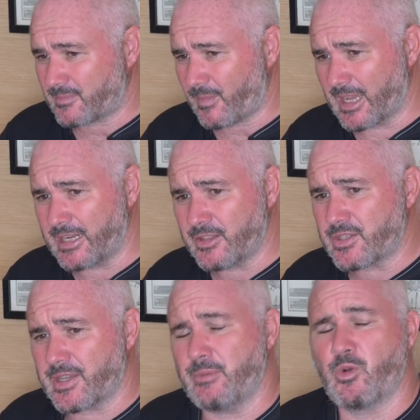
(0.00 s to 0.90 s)
And in the
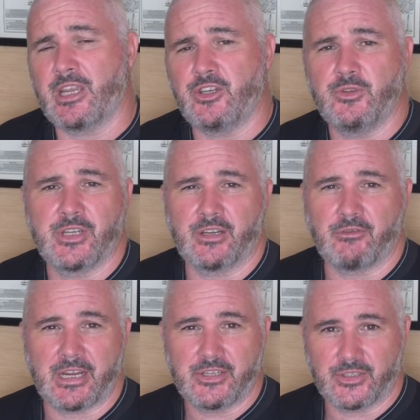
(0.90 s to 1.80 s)
same way, new
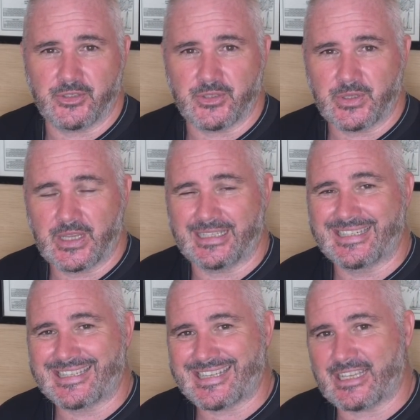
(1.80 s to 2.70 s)
generations can
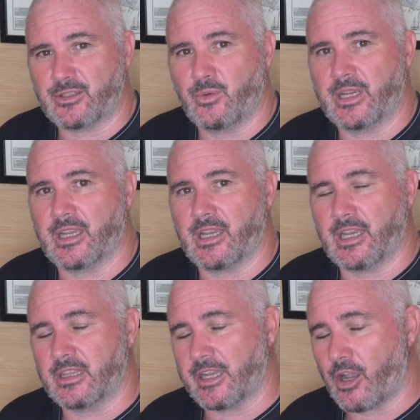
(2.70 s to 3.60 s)
set quicker
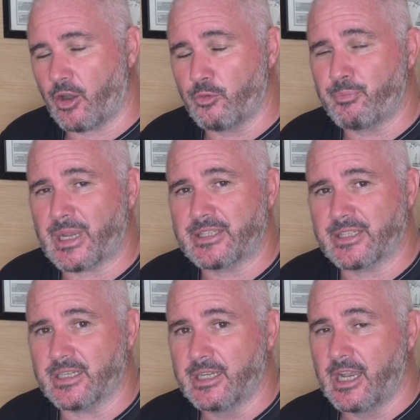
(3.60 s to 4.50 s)
and they hold
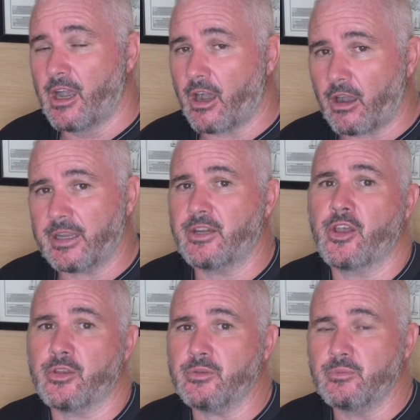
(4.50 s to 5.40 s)
better. I
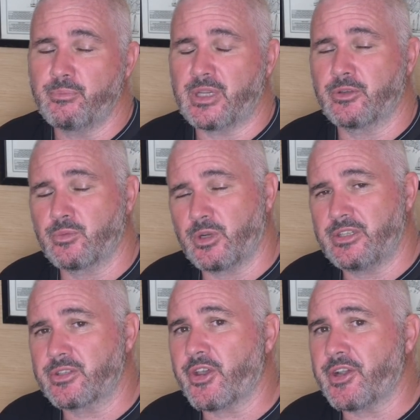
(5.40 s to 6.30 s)
know, because we
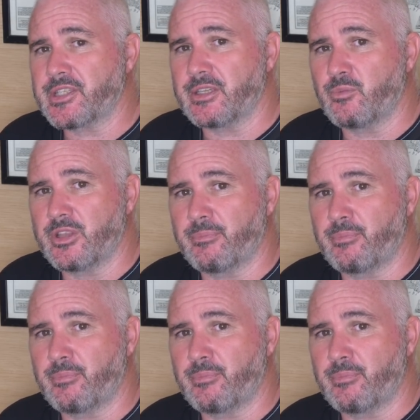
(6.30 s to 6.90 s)
started with a